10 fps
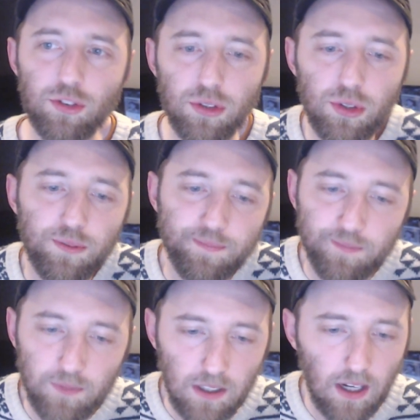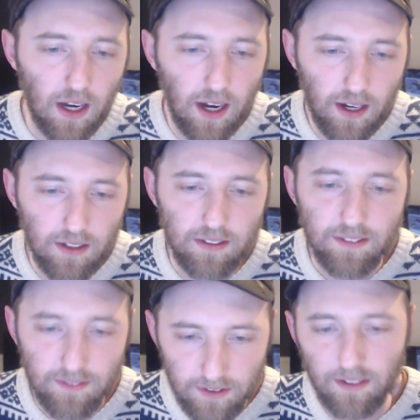It true.
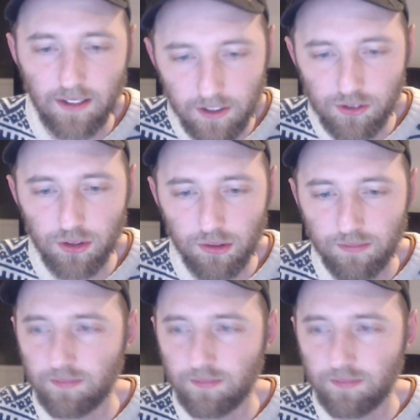Uh you it